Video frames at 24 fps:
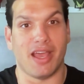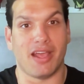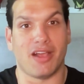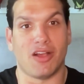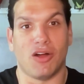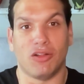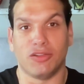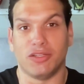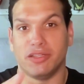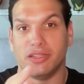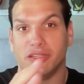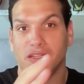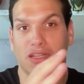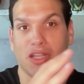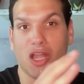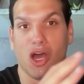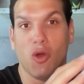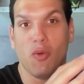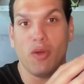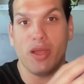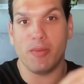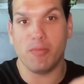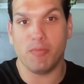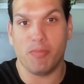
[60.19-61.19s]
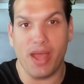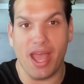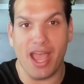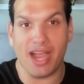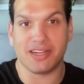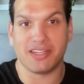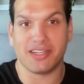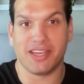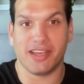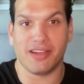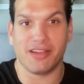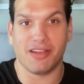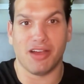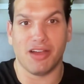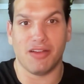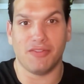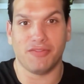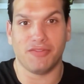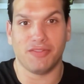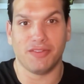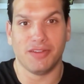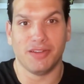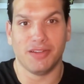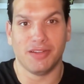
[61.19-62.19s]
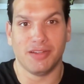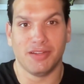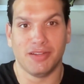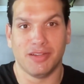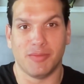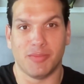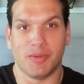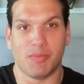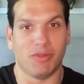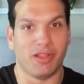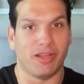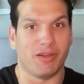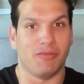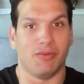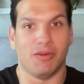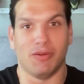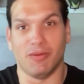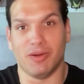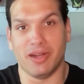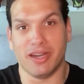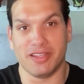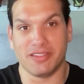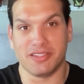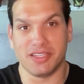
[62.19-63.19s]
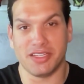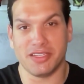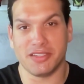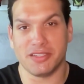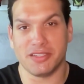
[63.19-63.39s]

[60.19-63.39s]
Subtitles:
than I called it the low-impact kickoff. And people are like, well, what is